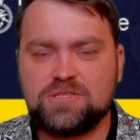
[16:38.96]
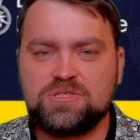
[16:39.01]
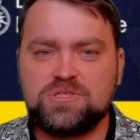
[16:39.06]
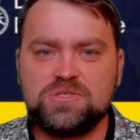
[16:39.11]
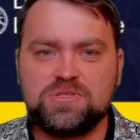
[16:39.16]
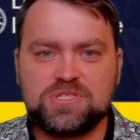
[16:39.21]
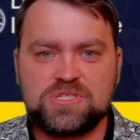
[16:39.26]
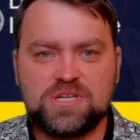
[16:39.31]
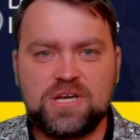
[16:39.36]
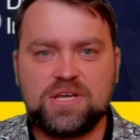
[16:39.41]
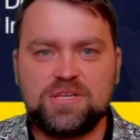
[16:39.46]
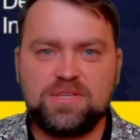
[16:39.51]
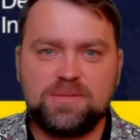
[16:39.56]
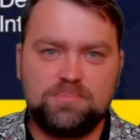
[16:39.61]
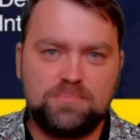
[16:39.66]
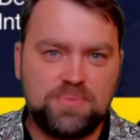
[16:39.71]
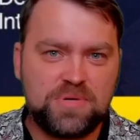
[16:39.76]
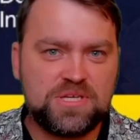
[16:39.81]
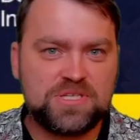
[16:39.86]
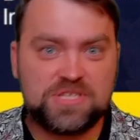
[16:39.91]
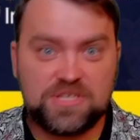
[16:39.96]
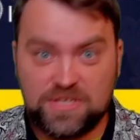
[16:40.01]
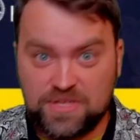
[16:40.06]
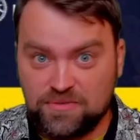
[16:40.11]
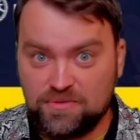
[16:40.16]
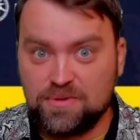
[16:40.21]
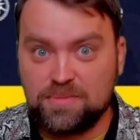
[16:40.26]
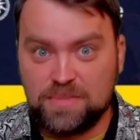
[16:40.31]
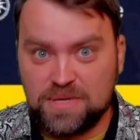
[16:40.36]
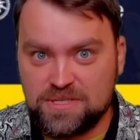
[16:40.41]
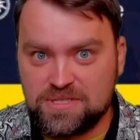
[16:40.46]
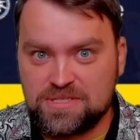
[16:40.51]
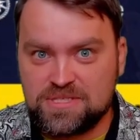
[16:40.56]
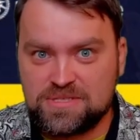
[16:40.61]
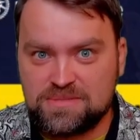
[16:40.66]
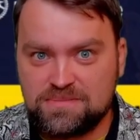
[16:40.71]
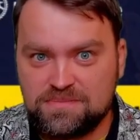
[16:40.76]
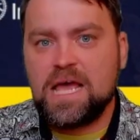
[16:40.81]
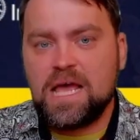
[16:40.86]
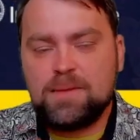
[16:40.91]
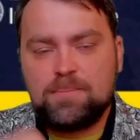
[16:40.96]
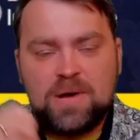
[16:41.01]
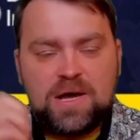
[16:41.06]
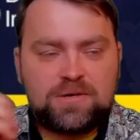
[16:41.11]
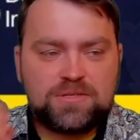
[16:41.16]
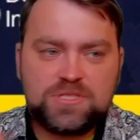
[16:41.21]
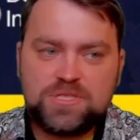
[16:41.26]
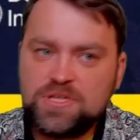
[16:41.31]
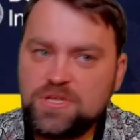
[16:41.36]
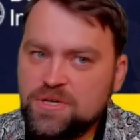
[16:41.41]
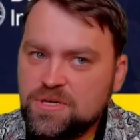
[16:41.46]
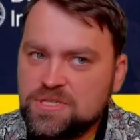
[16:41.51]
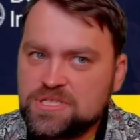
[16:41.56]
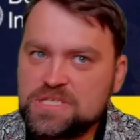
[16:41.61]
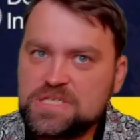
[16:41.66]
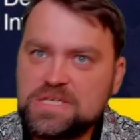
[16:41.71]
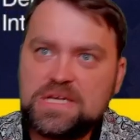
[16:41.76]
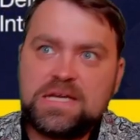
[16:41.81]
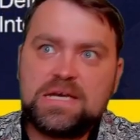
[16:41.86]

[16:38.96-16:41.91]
to sign the peace agreement. About nukes,